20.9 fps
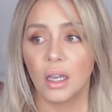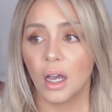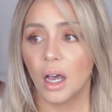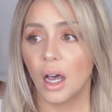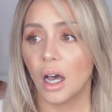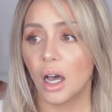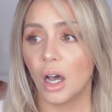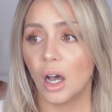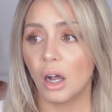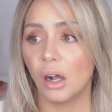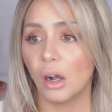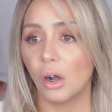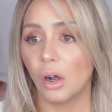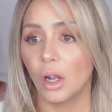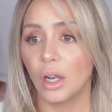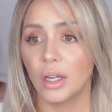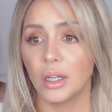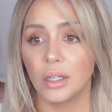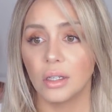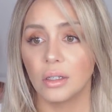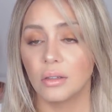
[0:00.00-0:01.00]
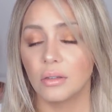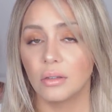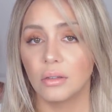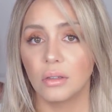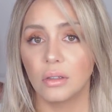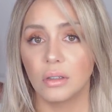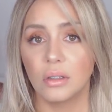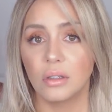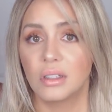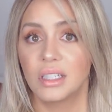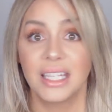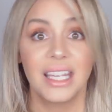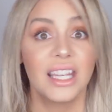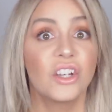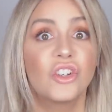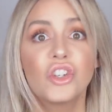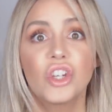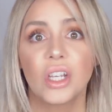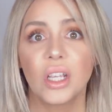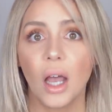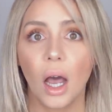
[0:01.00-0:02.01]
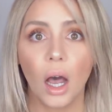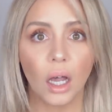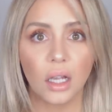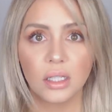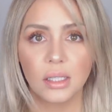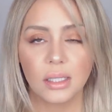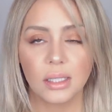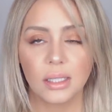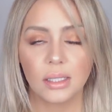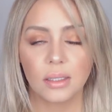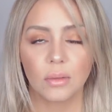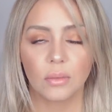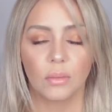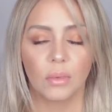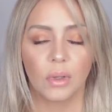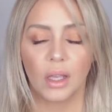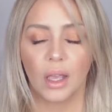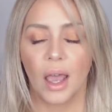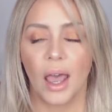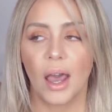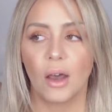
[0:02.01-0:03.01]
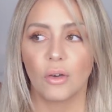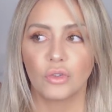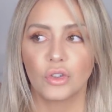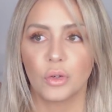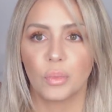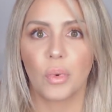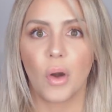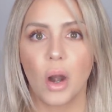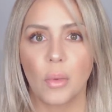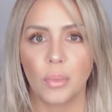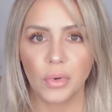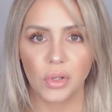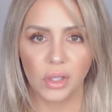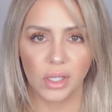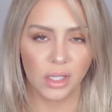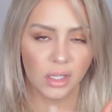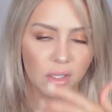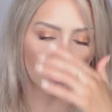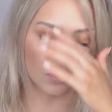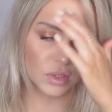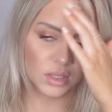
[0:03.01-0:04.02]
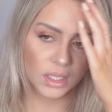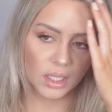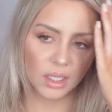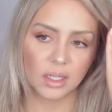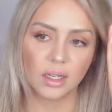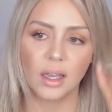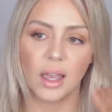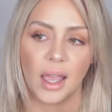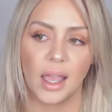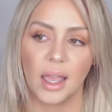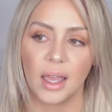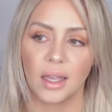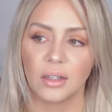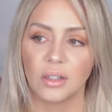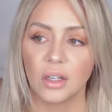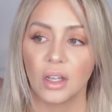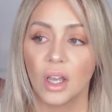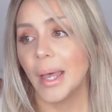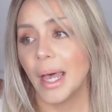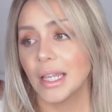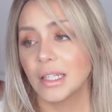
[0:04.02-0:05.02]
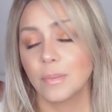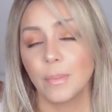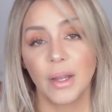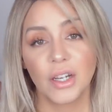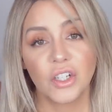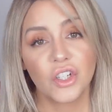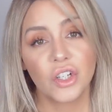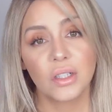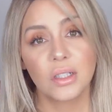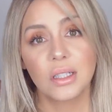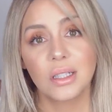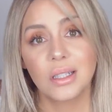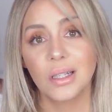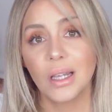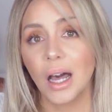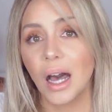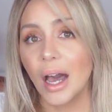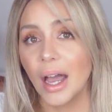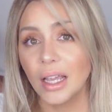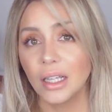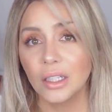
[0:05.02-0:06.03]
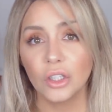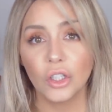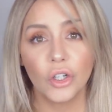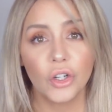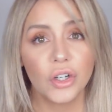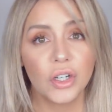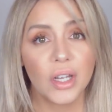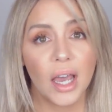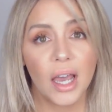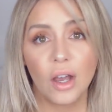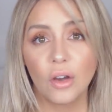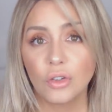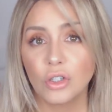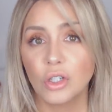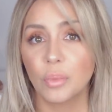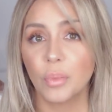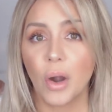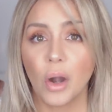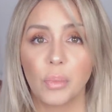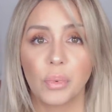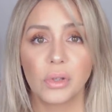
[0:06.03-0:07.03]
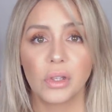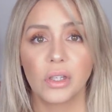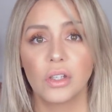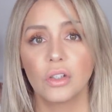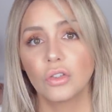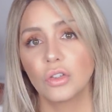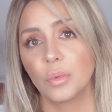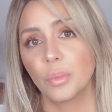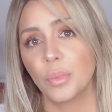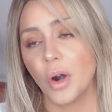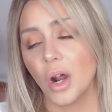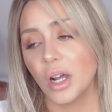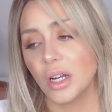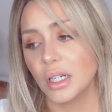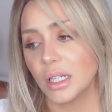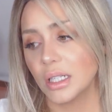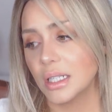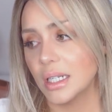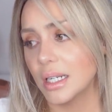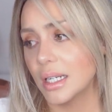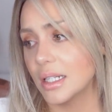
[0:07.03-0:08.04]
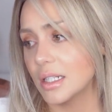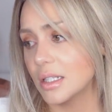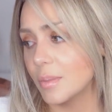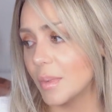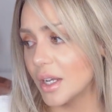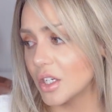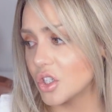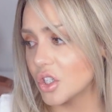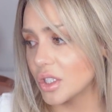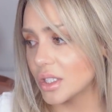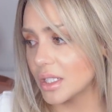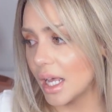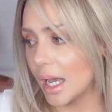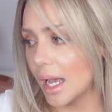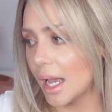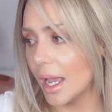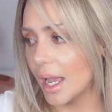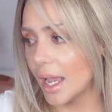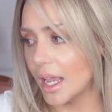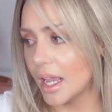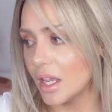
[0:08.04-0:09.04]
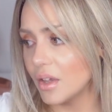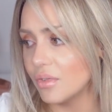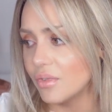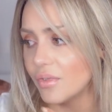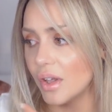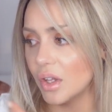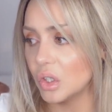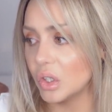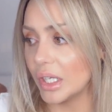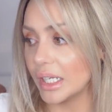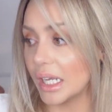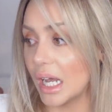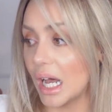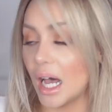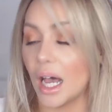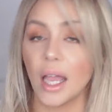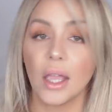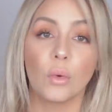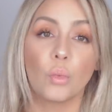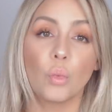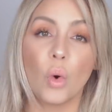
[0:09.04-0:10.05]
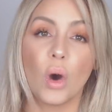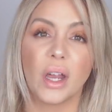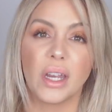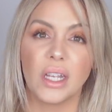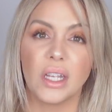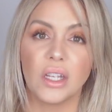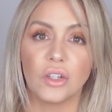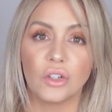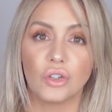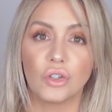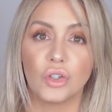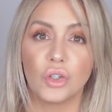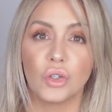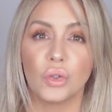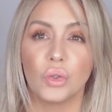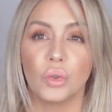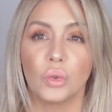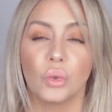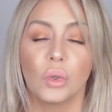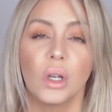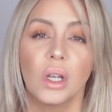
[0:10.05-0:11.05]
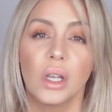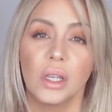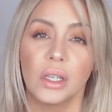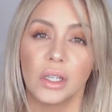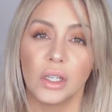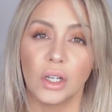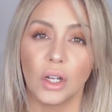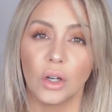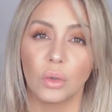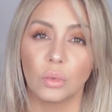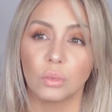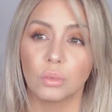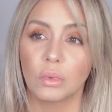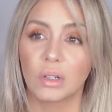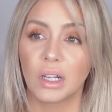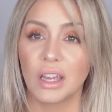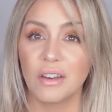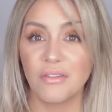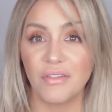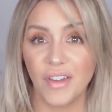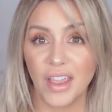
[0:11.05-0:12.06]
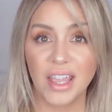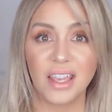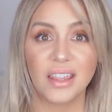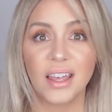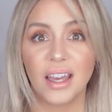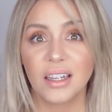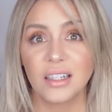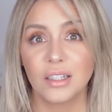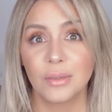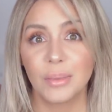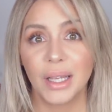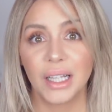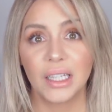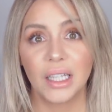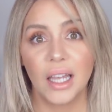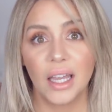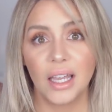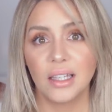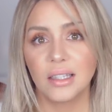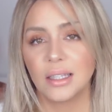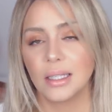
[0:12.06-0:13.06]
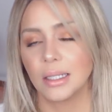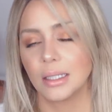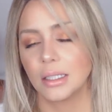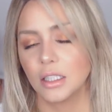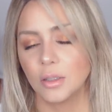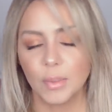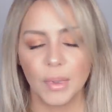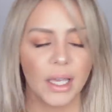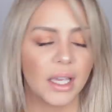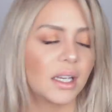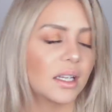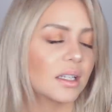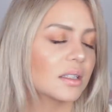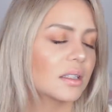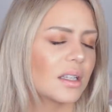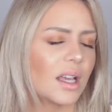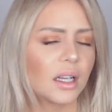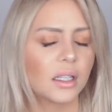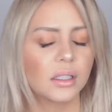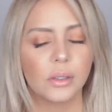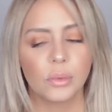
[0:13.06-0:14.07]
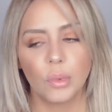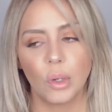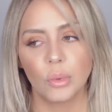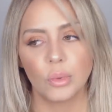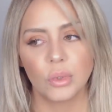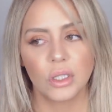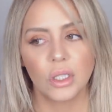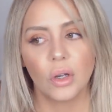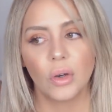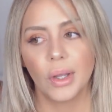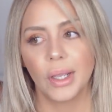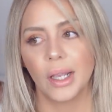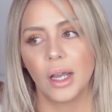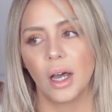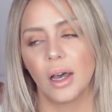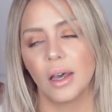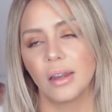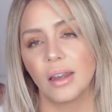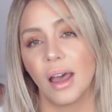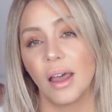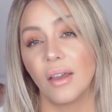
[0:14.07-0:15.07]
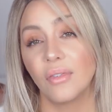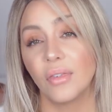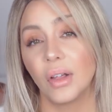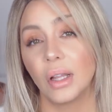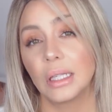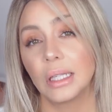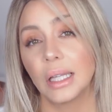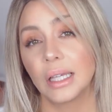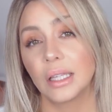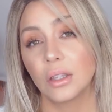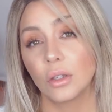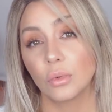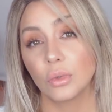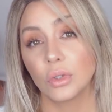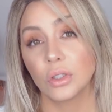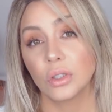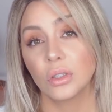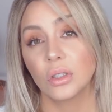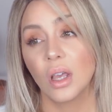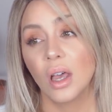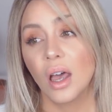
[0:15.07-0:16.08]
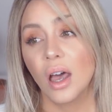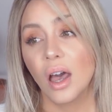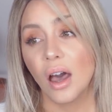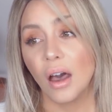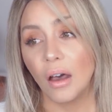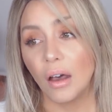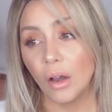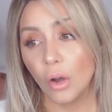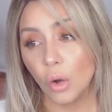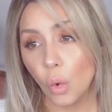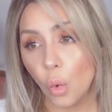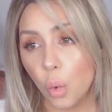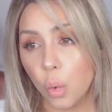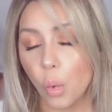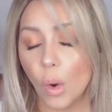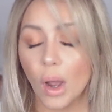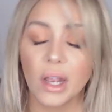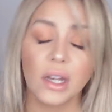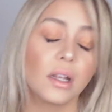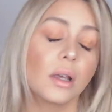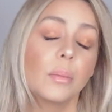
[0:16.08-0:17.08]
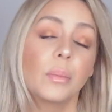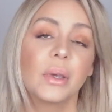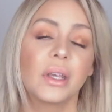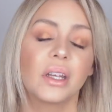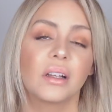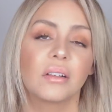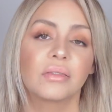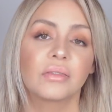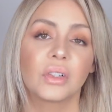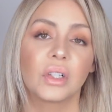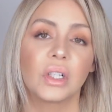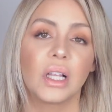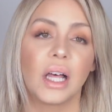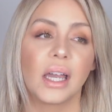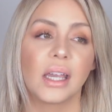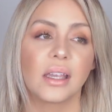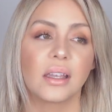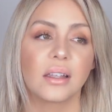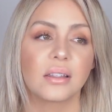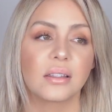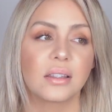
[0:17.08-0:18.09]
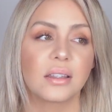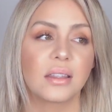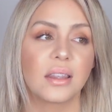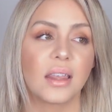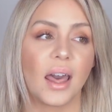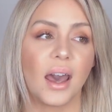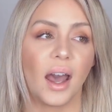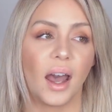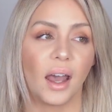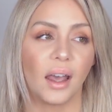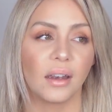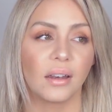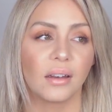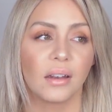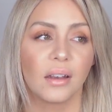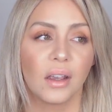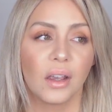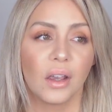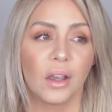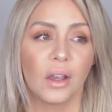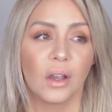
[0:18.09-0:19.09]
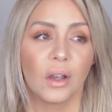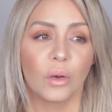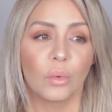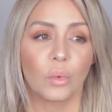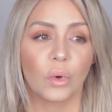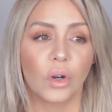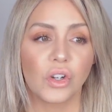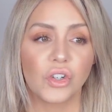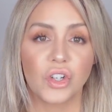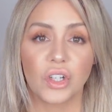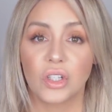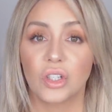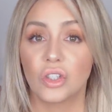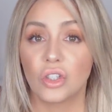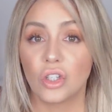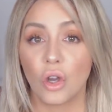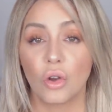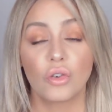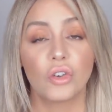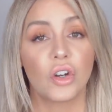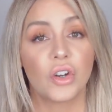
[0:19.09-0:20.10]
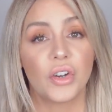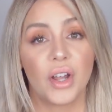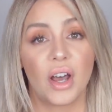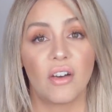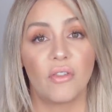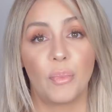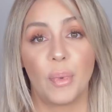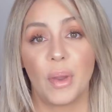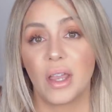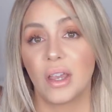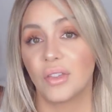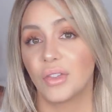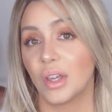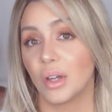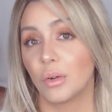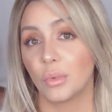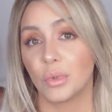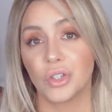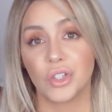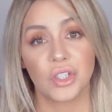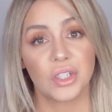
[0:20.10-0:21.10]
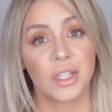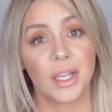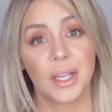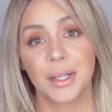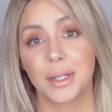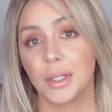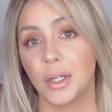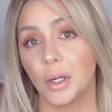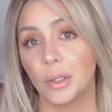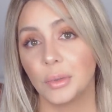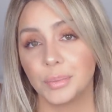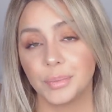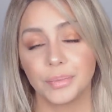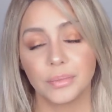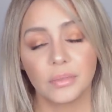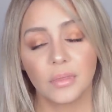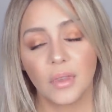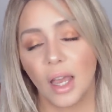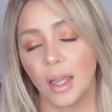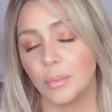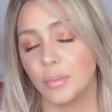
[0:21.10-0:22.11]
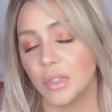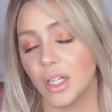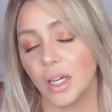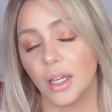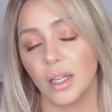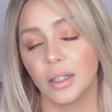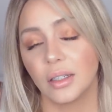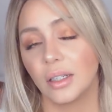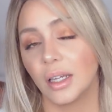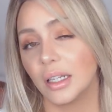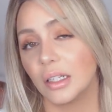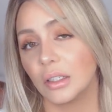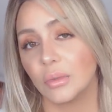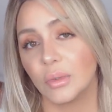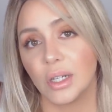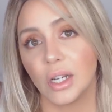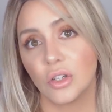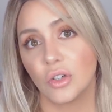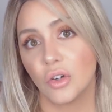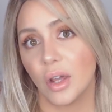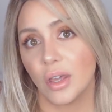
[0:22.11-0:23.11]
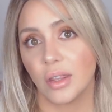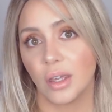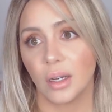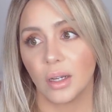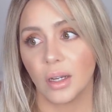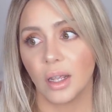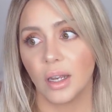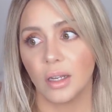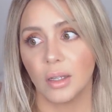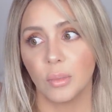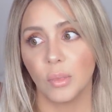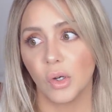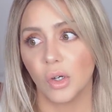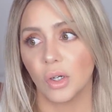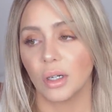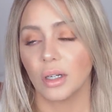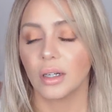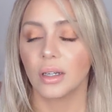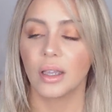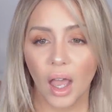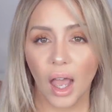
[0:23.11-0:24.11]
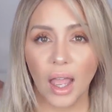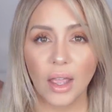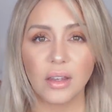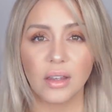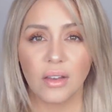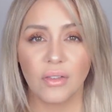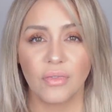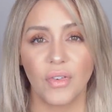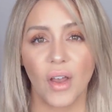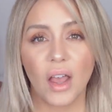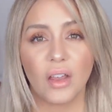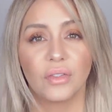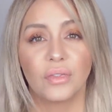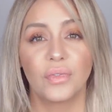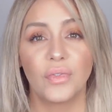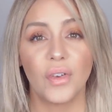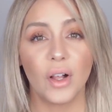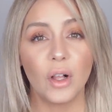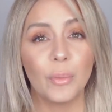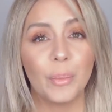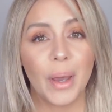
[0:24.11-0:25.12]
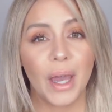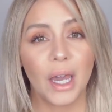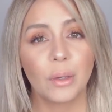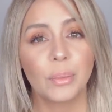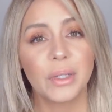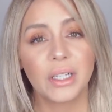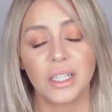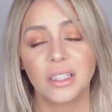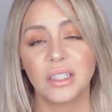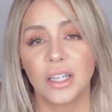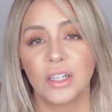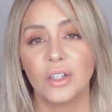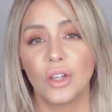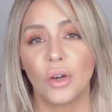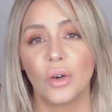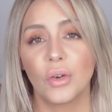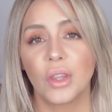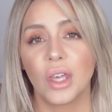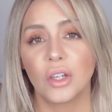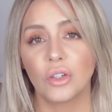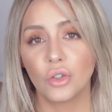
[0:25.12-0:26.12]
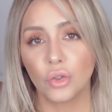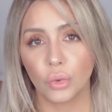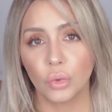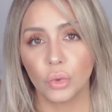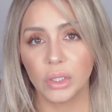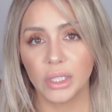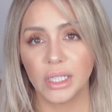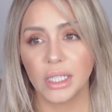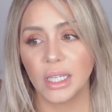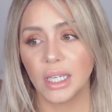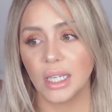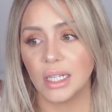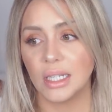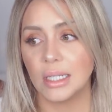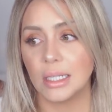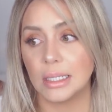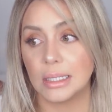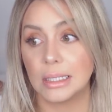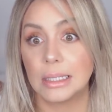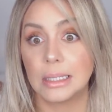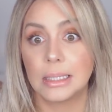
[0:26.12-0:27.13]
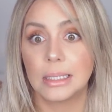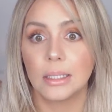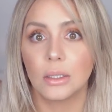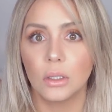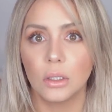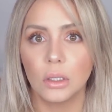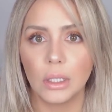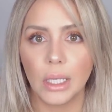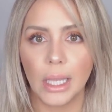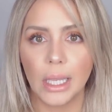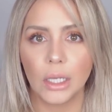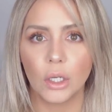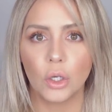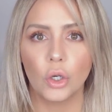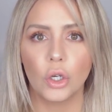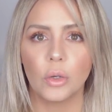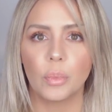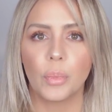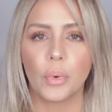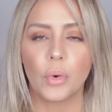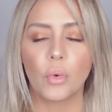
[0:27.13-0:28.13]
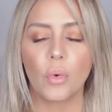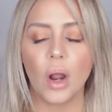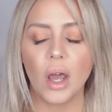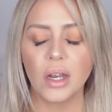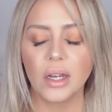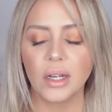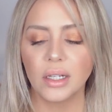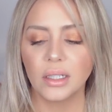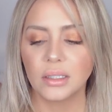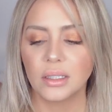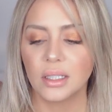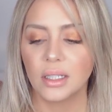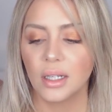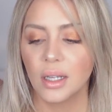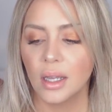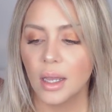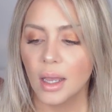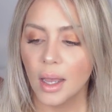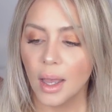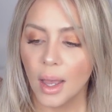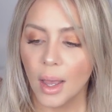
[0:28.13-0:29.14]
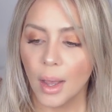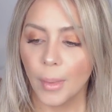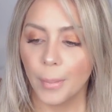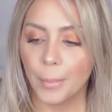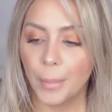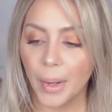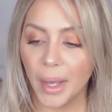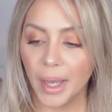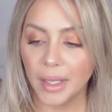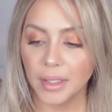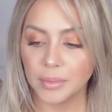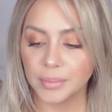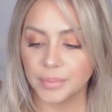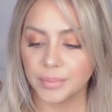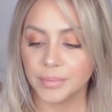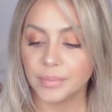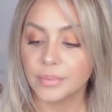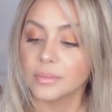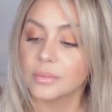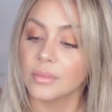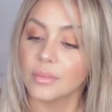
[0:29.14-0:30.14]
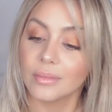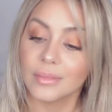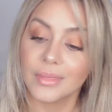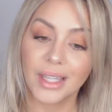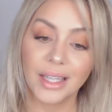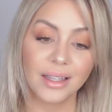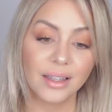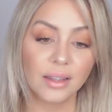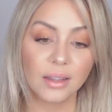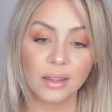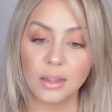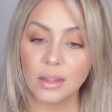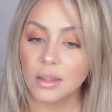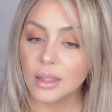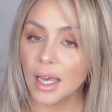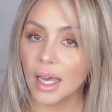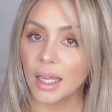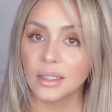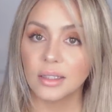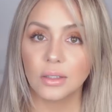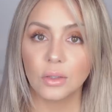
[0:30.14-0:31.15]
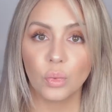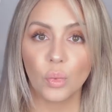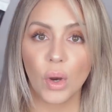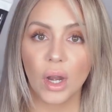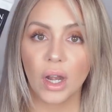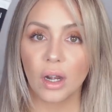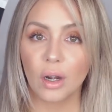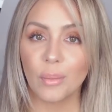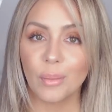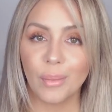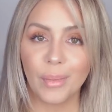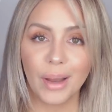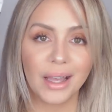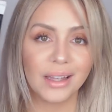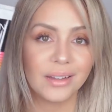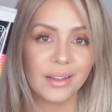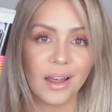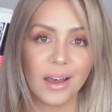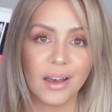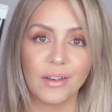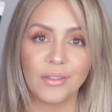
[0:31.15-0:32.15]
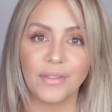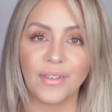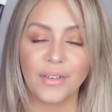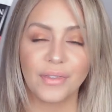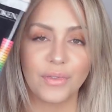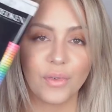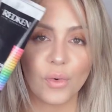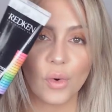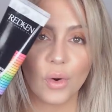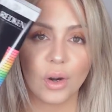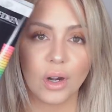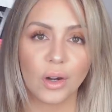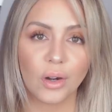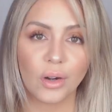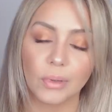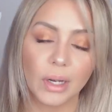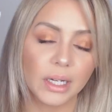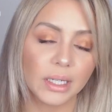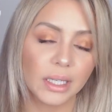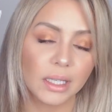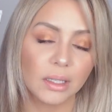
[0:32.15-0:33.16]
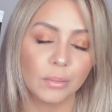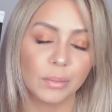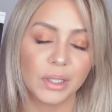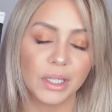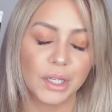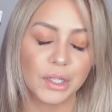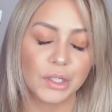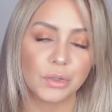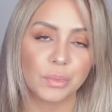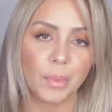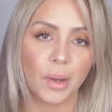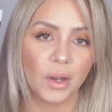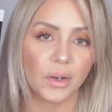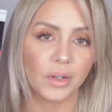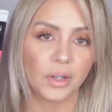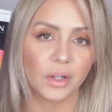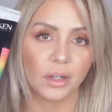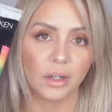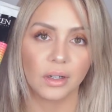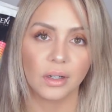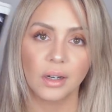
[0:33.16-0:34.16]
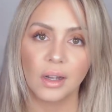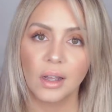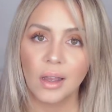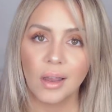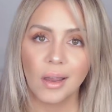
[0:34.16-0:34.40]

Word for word: on teaching us how to properly use it. And as much as I learned how to properly use the product and as much as I felt like I wanted to, you know, convey that to my clients and explain exactly what was going on, I felt like there was quite a bit of clients that were just so turned off by it that were just like, nope, I'm done, I don't want to try that anymore. I felt bad because I know that truly it is still a good product, but that's where my love for Redken PH Bonder